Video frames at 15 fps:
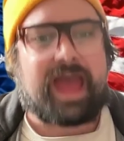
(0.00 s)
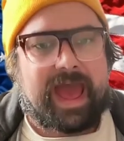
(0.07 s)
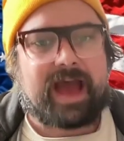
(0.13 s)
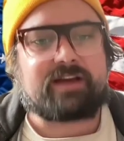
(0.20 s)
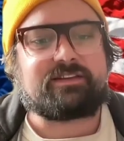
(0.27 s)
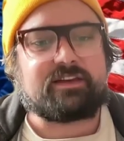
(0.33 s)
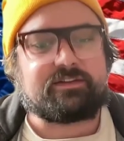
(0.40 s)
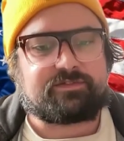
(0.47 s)
The
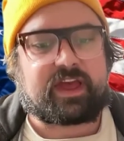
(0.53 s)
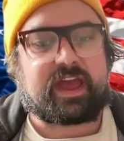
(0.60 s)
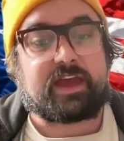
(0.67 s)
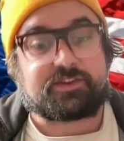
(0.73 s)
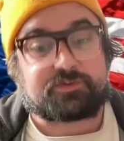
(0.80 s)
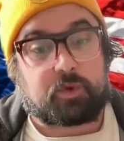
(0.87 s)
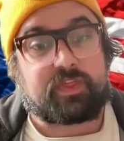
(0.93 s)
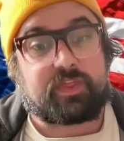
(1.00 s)
active
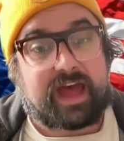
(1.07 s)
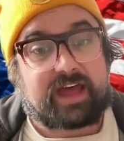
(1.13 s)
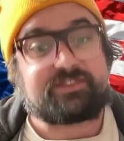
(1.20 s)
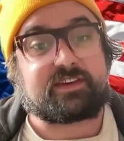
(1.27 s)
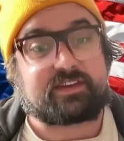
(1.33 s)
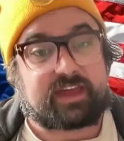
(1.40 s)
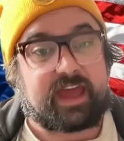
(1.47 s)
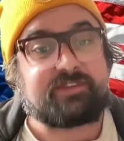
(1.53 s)
case. Well,
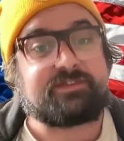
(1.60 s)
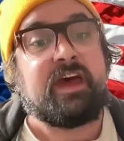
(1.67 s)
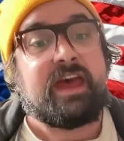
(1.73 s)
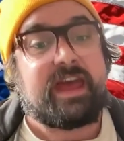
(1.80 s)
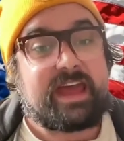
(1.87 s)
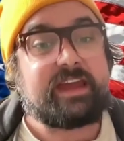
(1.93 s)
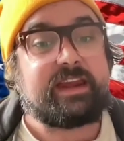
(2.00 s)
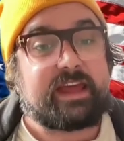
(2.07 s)
that's a case.
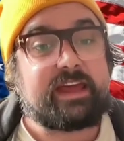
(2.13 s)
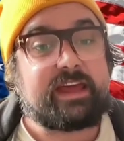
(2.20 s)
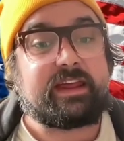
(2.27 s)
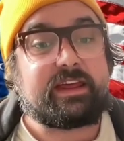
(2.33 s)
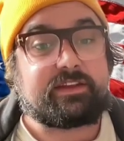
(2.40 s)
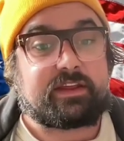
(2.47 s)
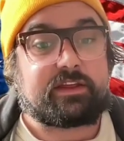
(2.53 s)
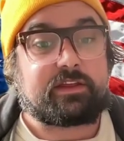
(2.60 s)

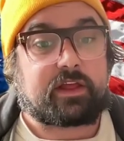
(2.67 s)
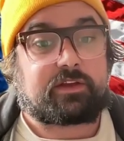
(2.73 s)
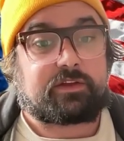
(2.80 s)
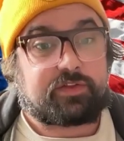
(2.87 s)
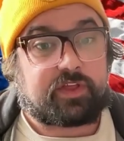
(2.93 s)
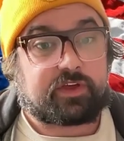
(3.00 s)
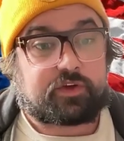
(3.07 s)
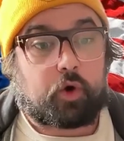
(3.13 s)
It
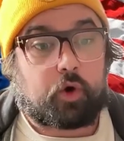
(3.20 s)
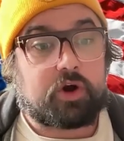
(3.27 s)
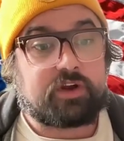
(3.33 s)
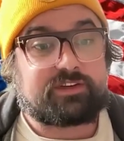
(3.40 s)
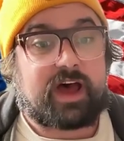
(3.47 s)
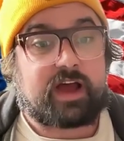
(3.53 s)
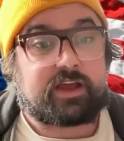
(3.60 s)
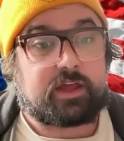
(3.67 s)
like the
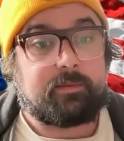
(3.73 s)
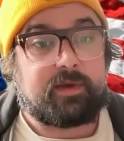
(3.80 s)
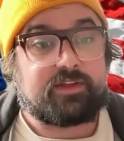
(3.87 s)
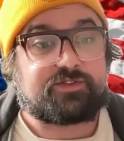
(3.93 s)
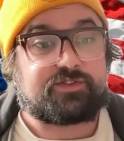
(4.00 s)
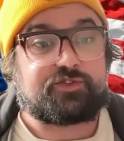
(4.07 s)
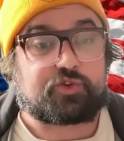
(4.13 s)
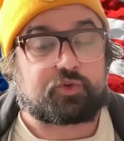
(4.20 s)
court
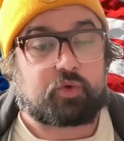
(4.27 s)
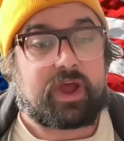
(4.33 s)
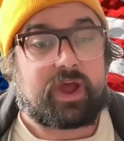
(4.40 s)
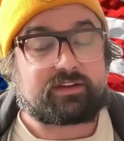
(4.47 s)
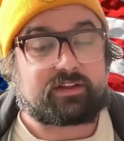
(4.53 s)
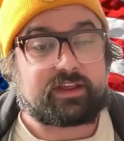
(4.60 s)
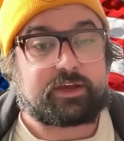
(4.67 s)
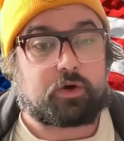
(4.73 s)
documents
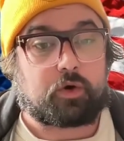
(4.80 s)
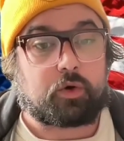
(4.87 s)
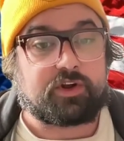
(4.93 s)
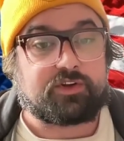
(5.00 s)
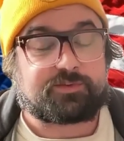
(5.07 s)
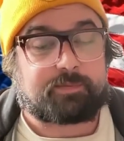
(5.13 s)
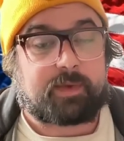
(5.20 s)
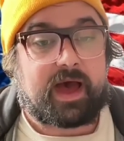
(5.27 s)
directly
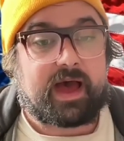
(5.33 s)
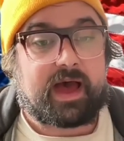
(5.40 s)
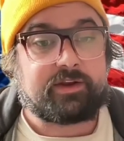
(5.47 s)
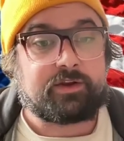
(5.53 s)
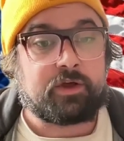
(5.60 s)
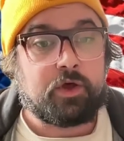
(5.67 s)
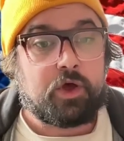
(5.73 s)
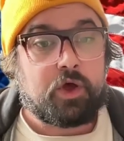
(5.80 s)

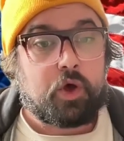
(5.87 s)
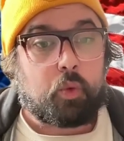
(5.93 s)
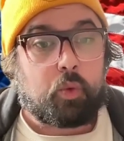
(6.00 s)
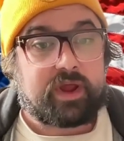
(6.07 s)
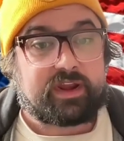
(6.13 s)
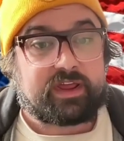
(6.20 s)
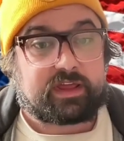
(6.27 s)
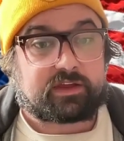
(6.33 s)
correspond
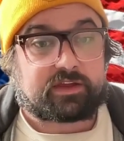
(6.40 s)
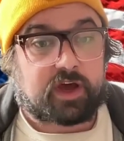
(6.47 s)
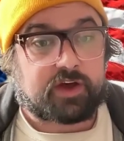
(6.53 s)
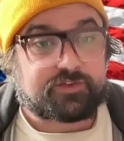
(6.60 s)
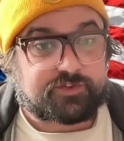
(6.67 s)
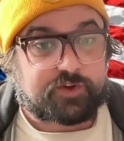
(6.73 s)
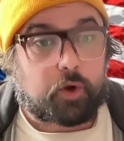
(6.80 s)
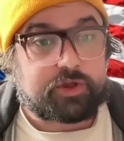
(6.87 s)
when
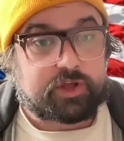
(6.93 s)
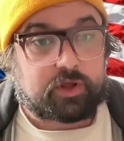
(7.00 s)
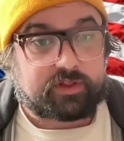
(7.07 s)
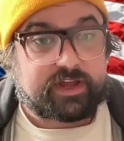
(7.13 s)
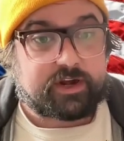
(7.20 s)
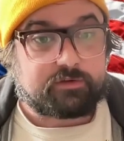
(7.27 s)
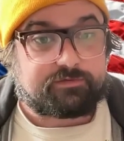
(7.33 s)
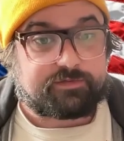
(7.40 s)

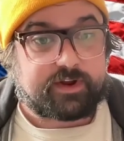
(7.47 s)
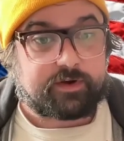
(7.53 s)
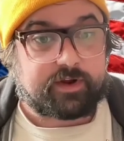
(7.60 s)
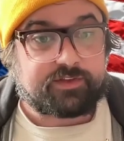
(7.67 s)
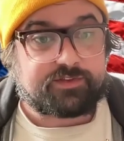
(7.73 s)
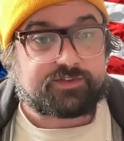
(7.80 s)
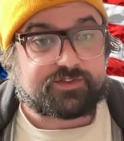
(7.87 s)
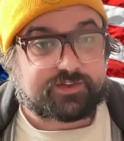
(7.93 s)
custodial
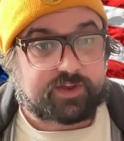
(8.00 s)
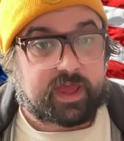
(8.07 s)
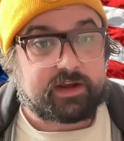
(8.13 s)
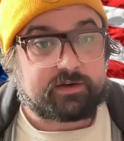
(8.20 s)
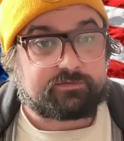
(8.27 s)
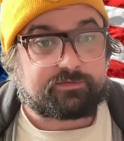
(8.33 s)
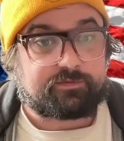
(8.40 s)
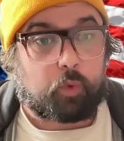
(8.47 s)
interference, state
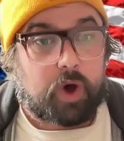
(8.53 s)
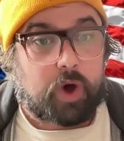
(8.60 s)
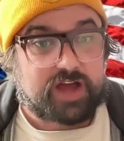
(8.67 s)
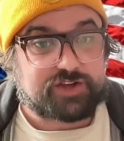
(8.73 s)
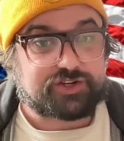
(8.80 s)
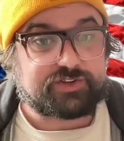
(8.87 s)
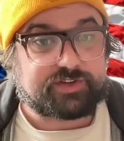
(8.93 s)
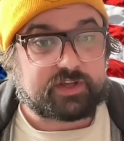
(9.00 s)
of
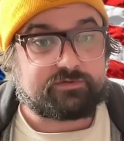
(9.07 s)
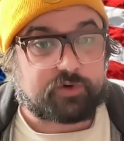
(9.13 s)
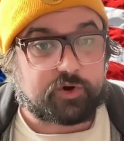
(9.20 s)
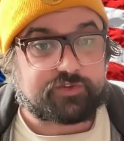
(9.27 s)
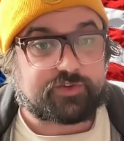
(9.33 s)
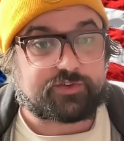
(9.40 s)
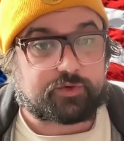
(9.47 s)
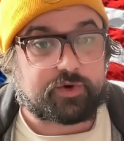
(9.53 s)
Washington
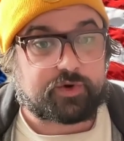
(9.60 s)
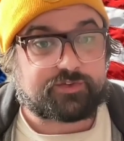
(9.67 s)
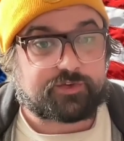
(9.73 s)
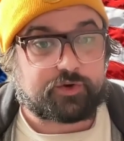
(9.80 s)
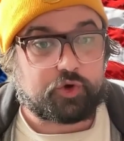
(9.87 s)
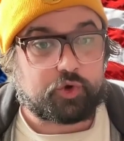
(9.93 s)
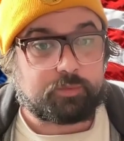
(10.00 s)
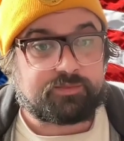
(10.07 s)
versus Chris
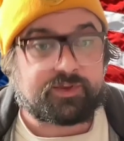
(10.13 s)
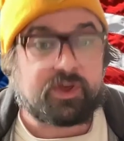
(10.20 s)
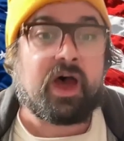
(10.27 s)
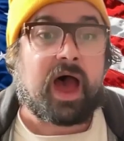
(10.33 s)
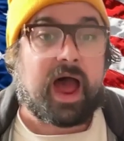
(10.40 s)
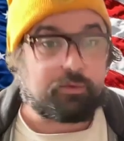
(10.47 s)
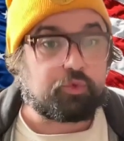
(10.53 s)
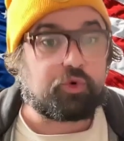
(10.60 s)
Coombes.
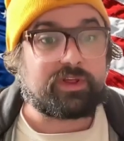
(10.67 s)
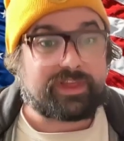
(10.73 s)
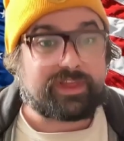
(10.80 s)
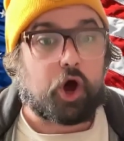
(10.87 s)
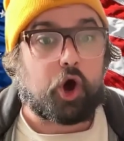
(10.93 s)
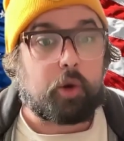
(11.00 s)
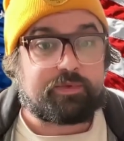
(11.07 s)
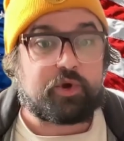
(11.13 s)
I really
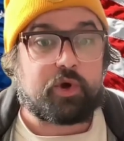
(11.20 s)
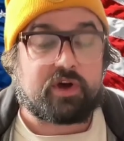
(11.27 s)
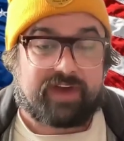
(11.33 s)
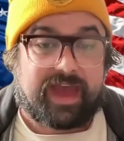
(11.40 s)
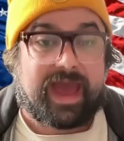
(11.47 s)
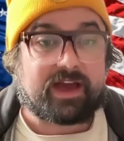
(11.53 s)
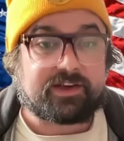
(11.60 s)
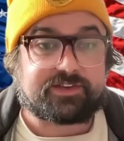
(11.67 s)
hope you have
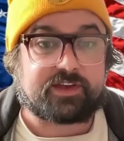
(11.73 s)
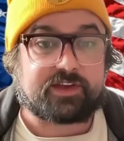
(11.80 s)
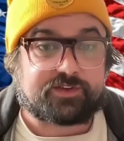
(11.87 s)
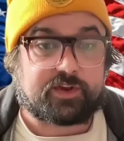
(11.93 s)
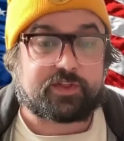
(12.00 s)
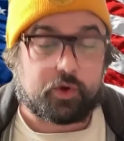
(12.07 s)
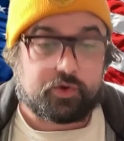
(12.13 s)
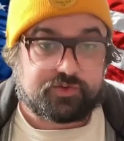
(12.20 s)
access
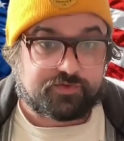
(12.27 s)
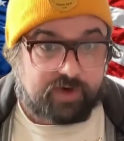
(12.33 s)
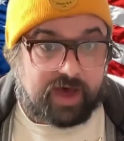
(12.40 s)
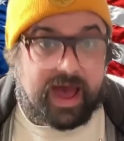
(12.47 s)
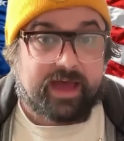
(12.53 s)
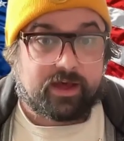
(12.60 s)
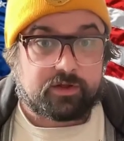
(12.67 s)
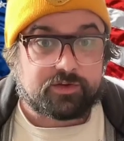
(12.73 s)
to those
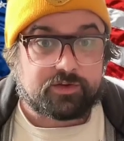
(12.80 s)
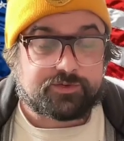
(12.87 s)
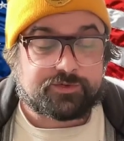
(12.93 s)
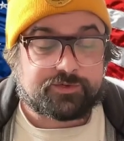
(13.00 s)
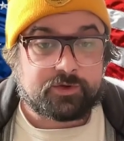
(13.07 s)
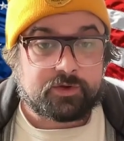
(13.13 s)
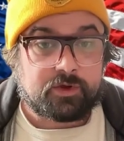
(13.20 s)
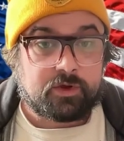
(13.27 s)

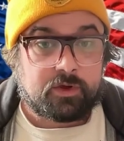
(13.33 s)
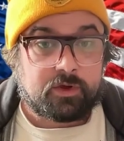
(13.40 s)
files